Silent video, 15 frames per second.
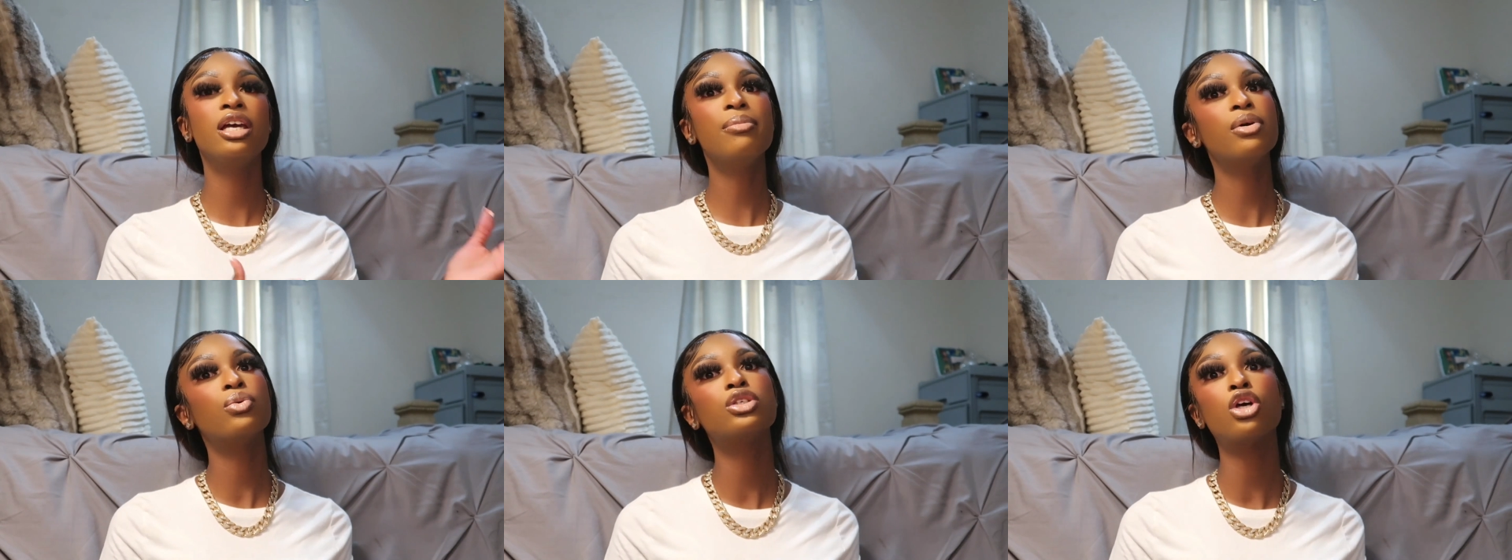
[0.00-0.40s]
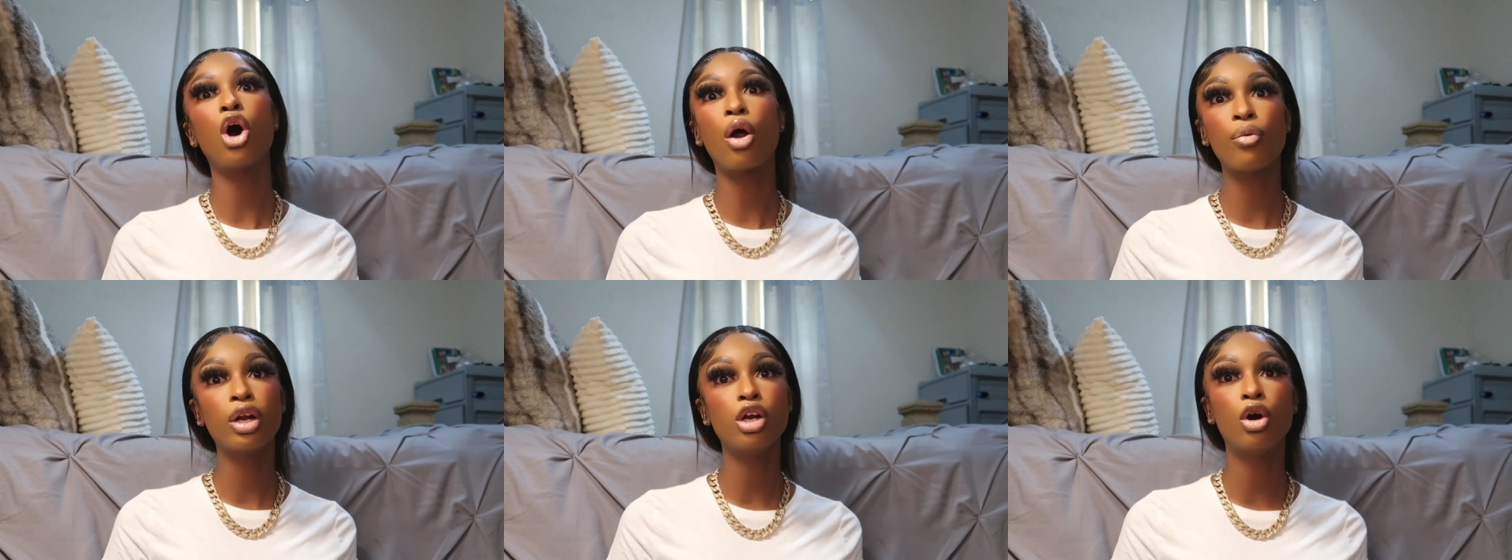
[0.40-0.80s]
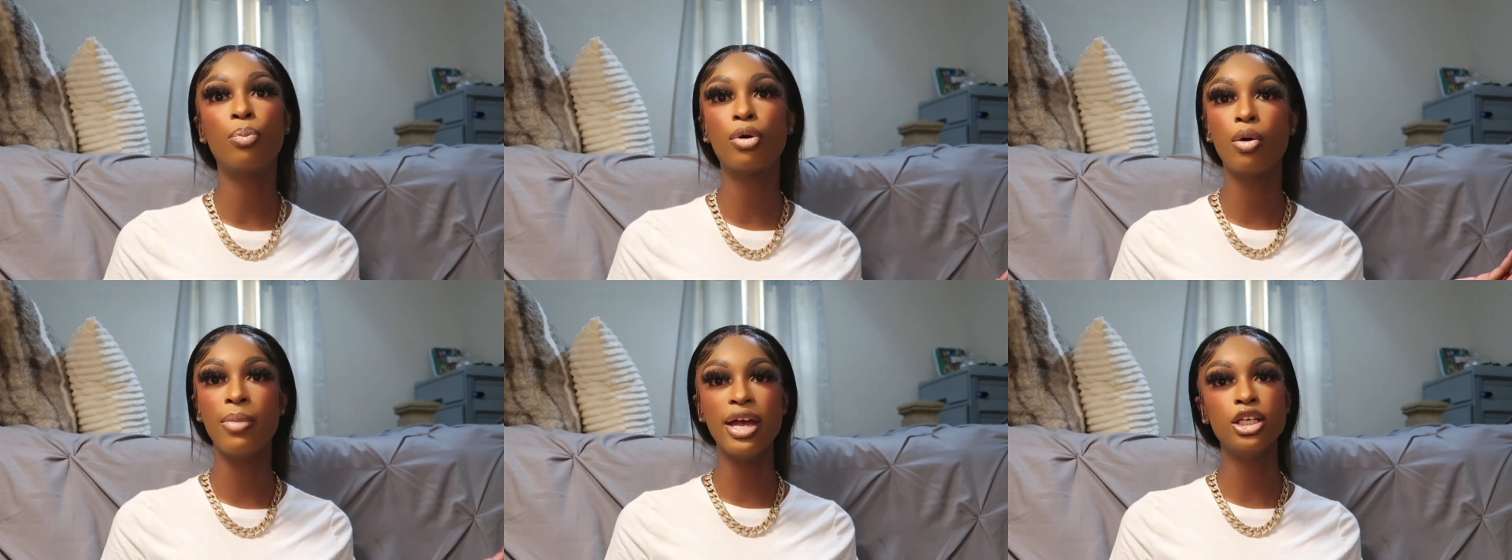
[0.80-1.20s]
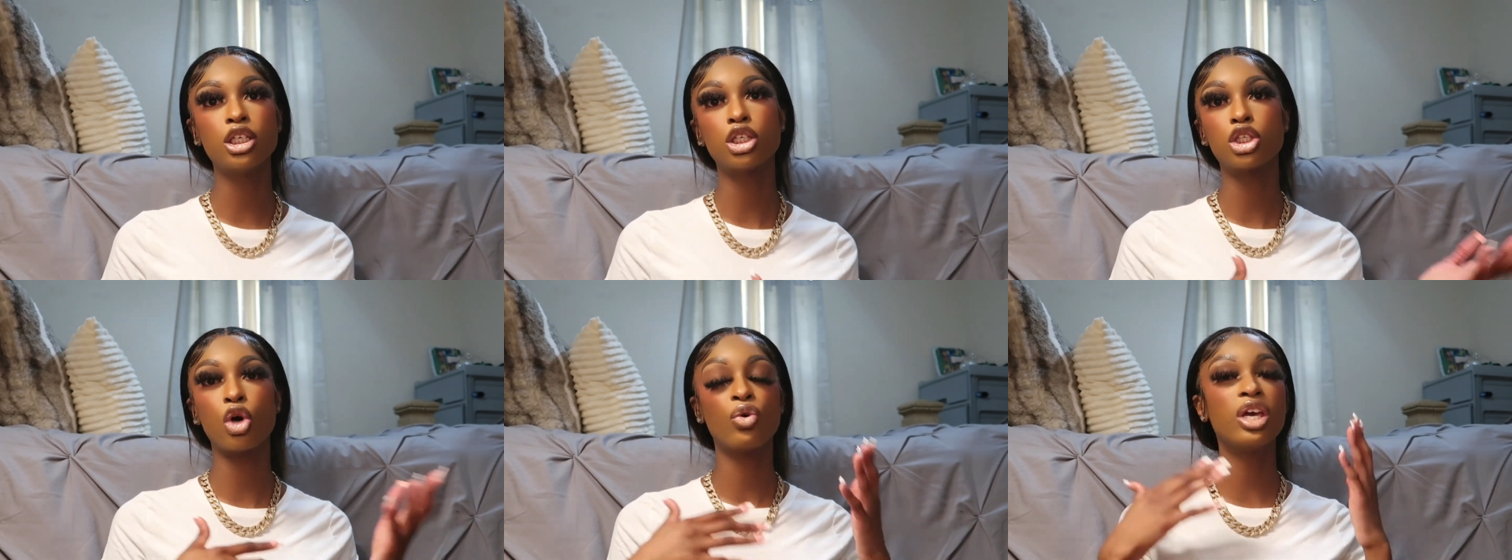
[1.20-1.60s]
demon was already on
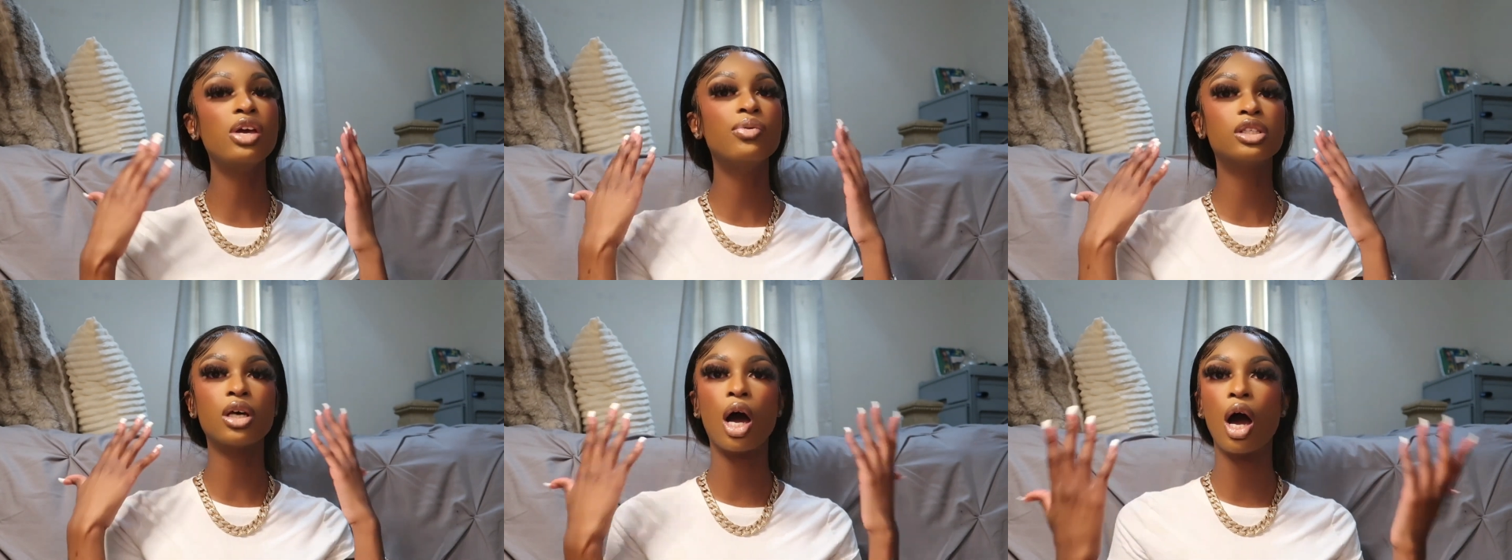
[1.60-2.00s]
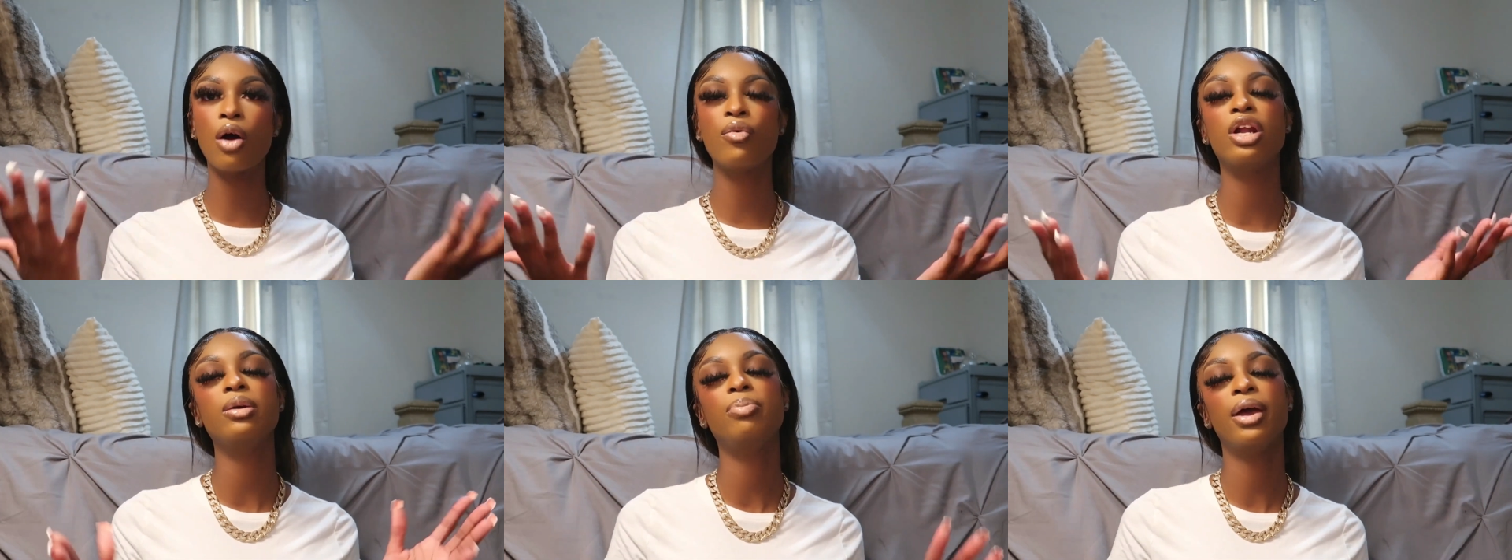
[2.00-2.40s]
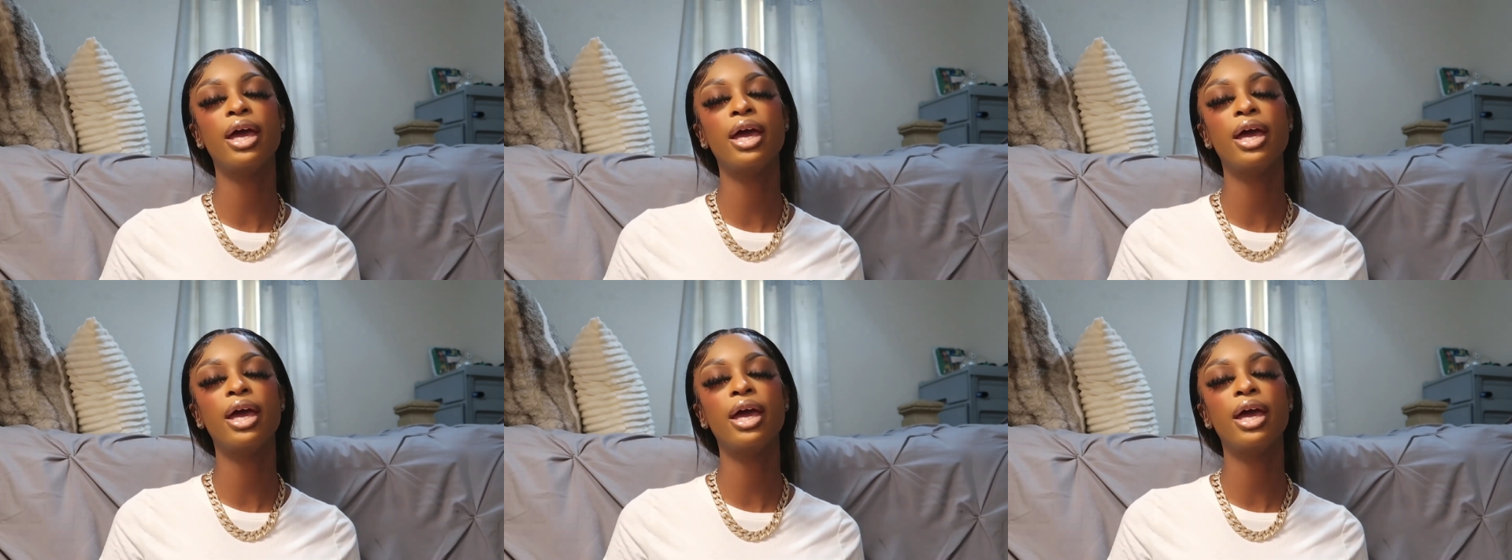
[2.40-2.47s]
probation so he was already